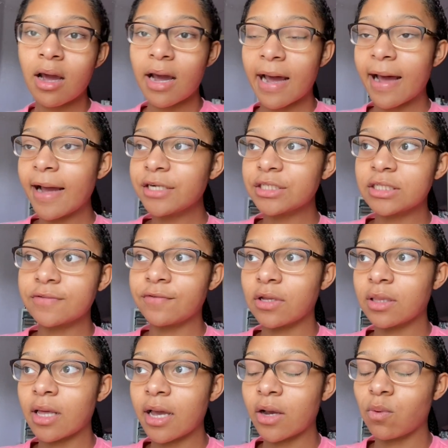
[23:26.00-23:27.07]
I just feel
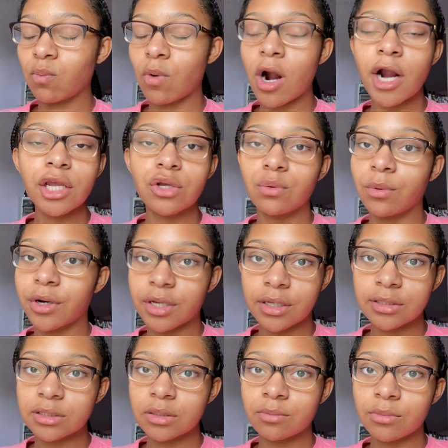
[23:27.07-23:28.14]
like, why are you working
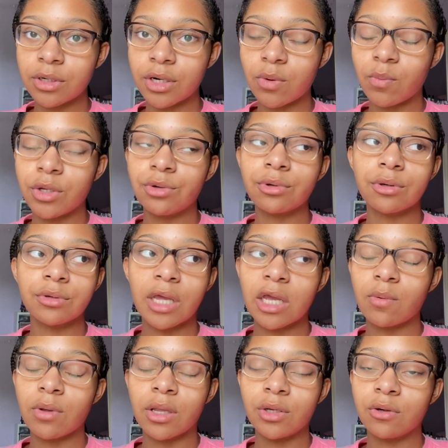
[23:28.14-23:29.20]
somewhere when you know dang
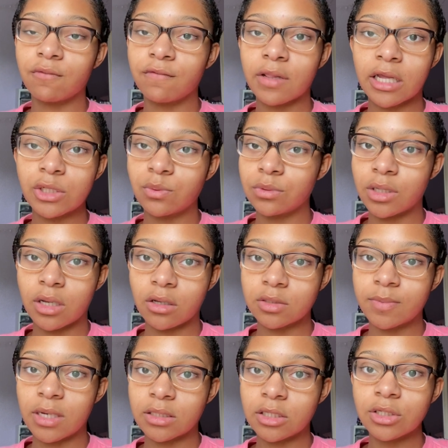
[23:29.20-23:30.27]
well you don't feel like doing nails?
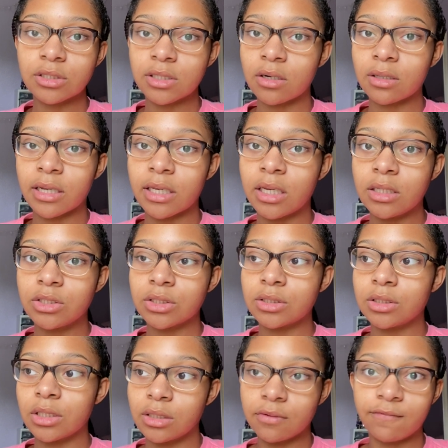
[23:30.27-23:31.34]
Because it just sounded like he just
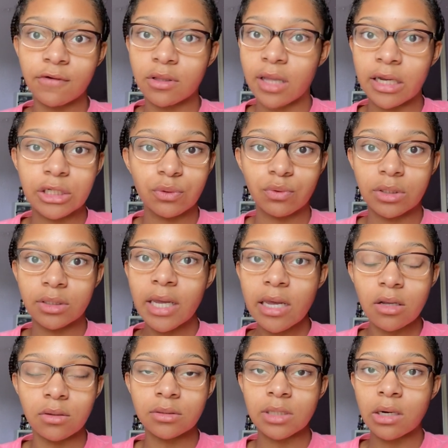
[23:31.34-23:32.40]
didn't feel like doing
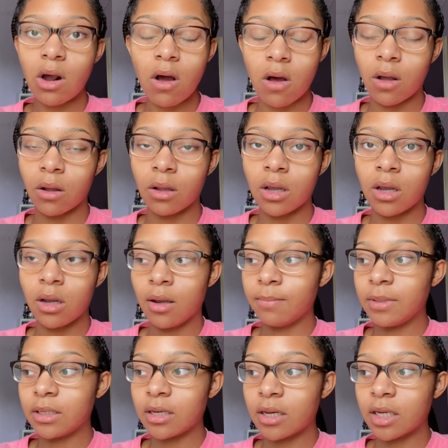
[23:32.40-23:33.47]
nails at all.
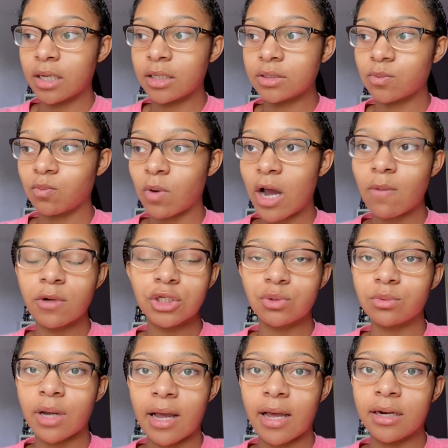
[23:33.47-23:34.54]
Because why would you
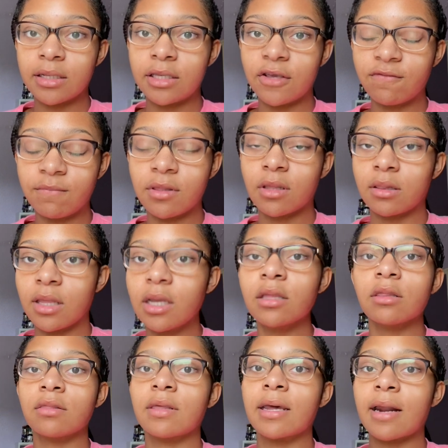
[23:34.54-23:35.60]
not give me the
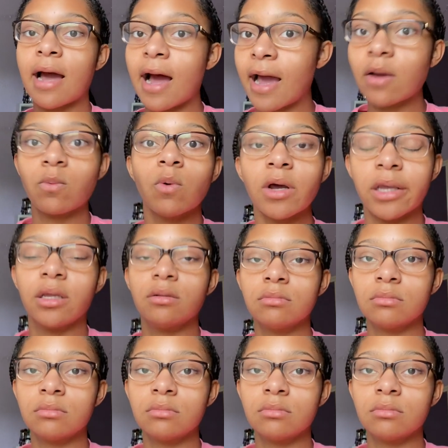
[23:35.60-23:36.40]
length that I want?